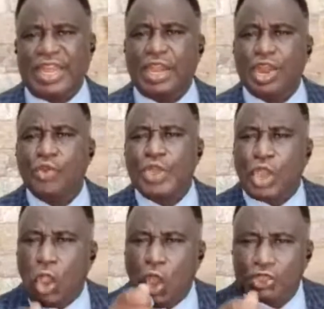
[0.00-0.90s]

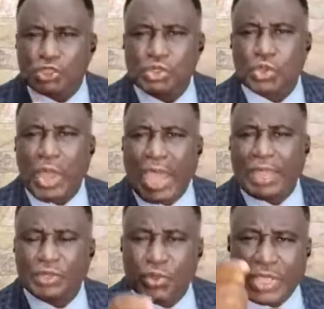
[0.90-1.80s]
will cause you to
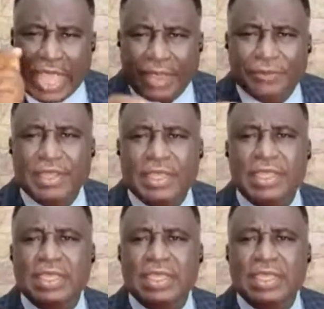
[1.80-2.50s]
have